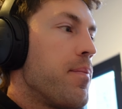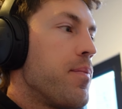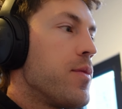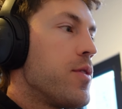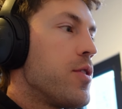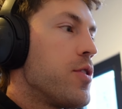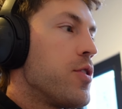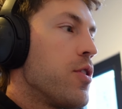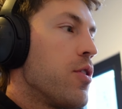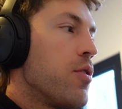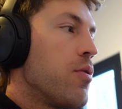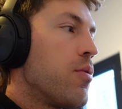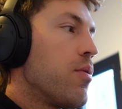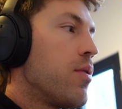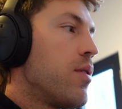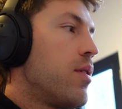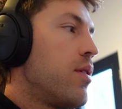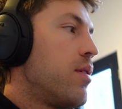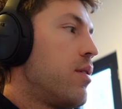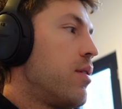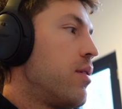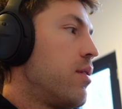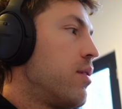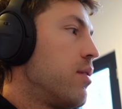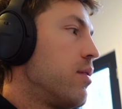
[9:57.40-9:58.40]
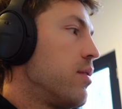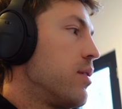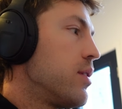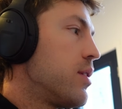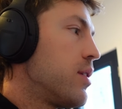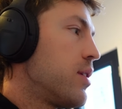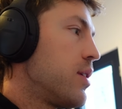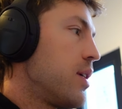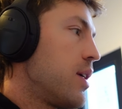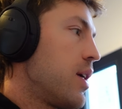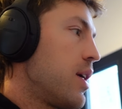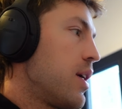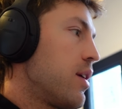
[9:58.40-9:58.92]
So let's
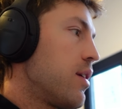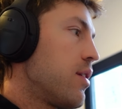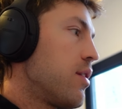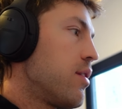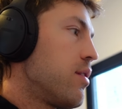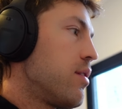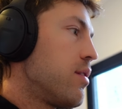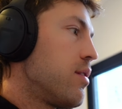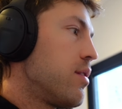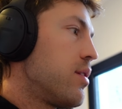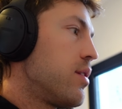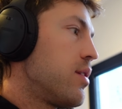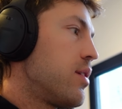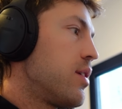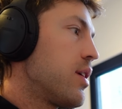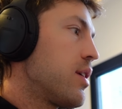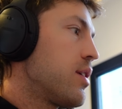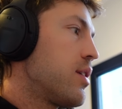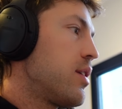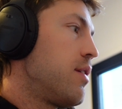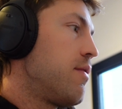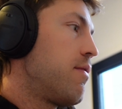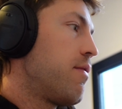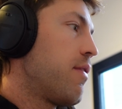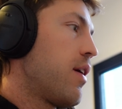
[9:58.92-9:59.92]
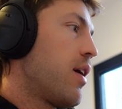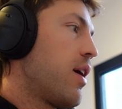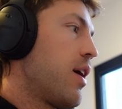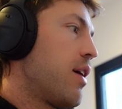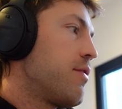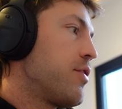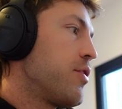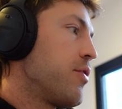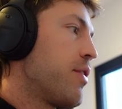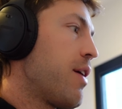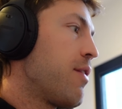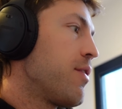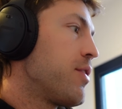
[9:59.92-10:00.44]
see, 65.
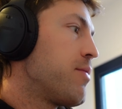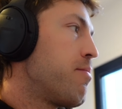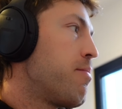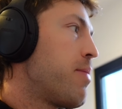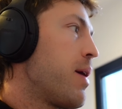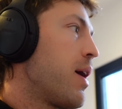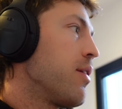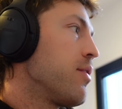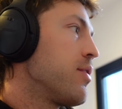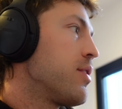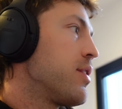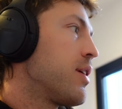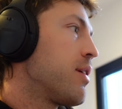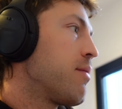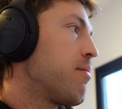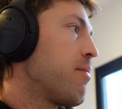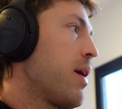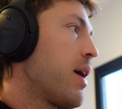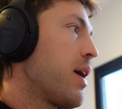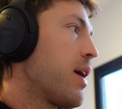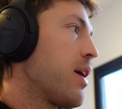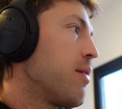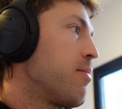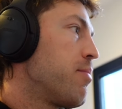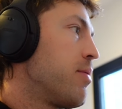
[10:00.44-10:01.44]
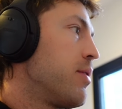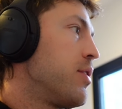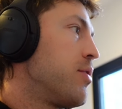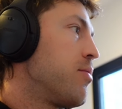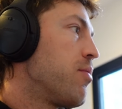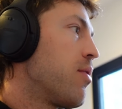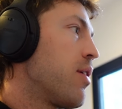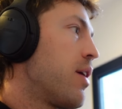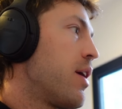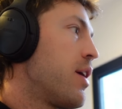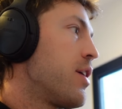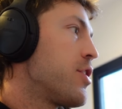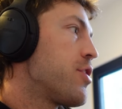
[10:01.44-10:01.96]
So now it's bouncing back up into
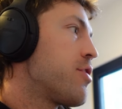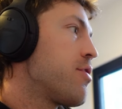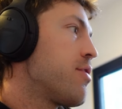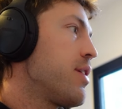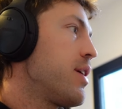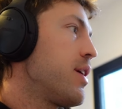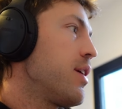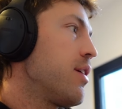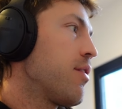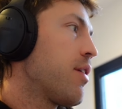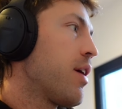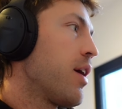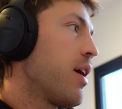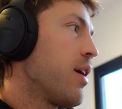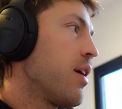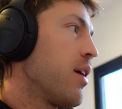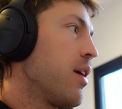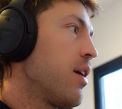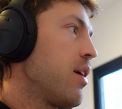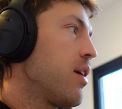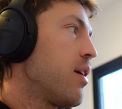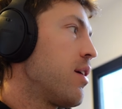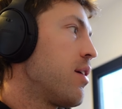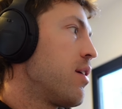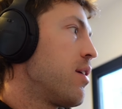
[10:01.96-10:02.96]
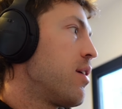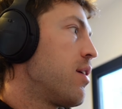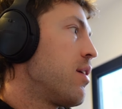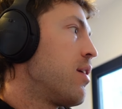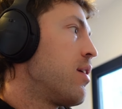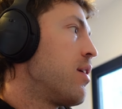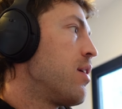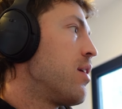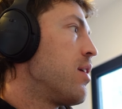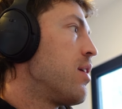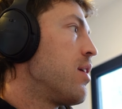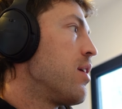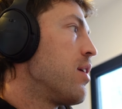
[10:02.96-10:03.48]
our entry. Okay.
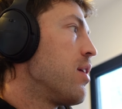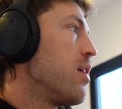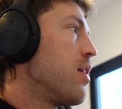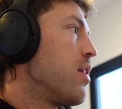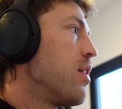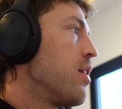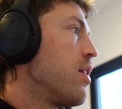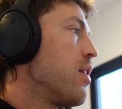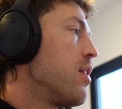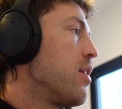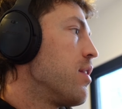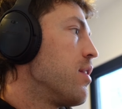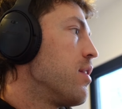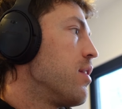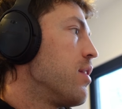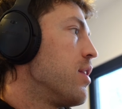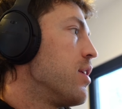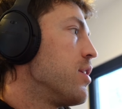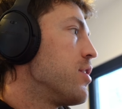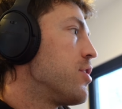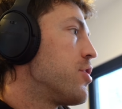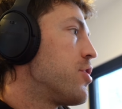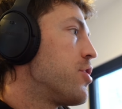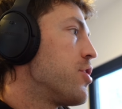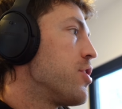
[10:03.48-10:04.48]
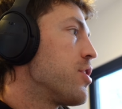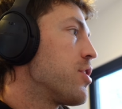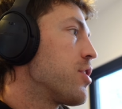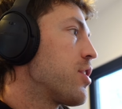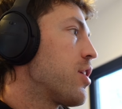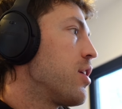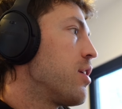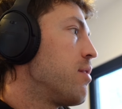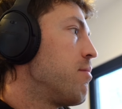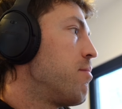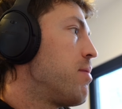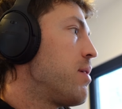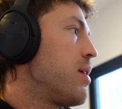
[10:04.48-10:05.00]
This just
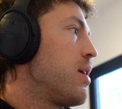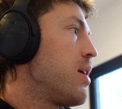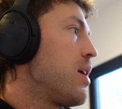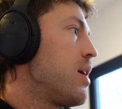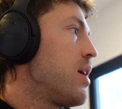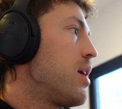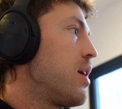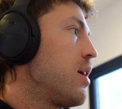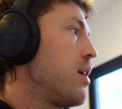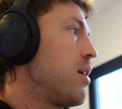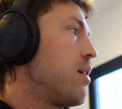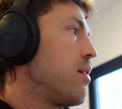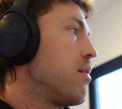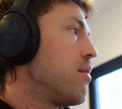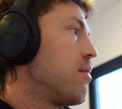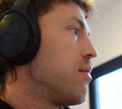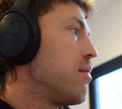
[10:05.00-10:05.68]
could be